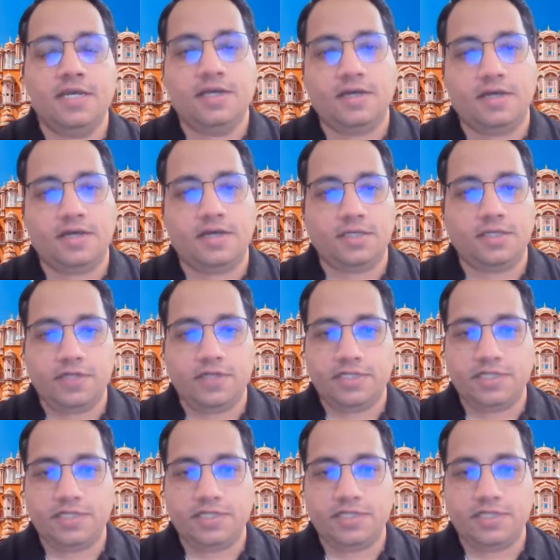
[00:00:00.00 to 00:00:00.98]
Dhawal
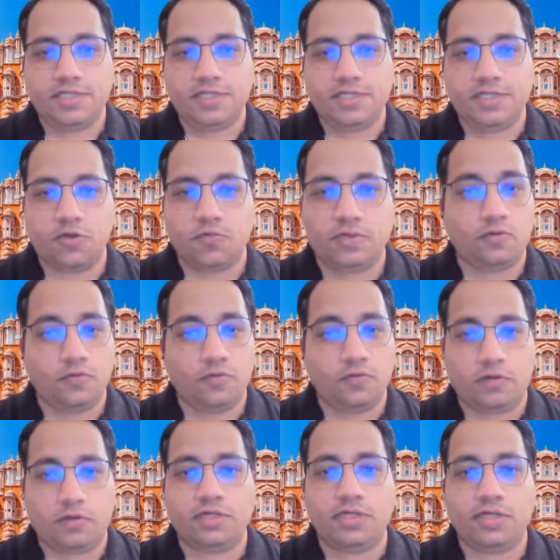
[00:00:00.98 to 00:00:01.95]
is the
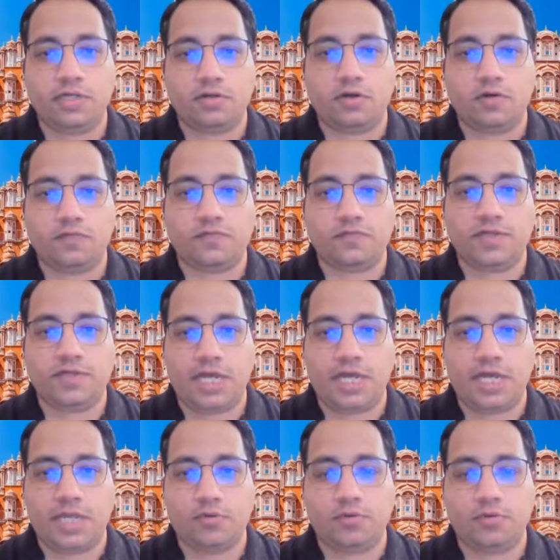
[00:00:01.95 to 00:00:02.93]
co-founder of
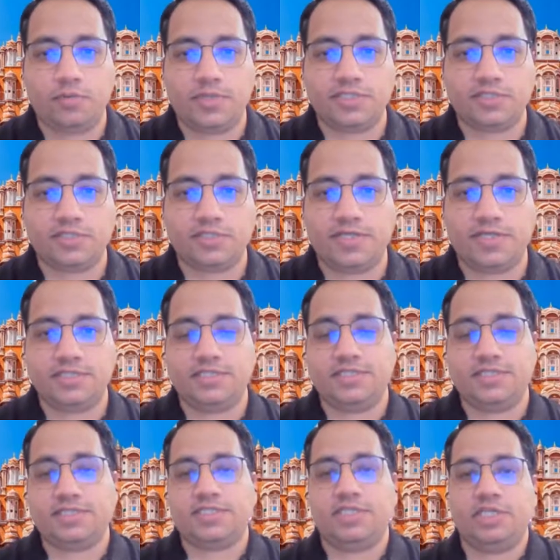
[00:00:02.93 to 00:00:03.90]
Dybo, as well as he is
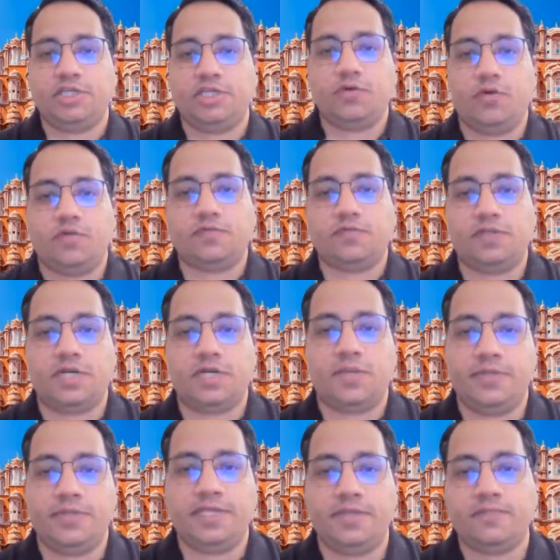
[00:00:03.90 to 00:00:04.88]
the CEO of the
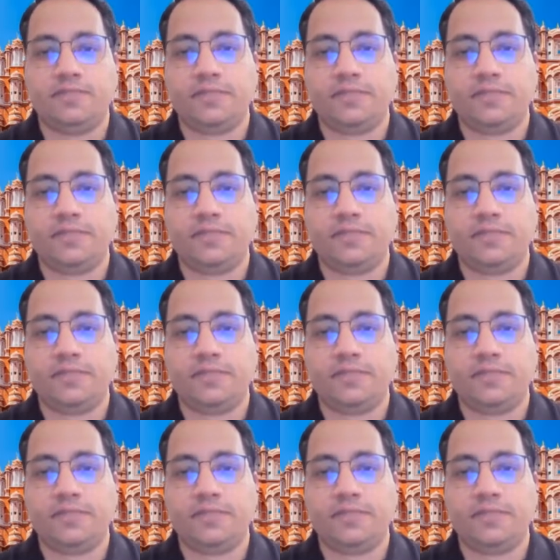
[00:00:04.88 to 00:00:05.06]
company.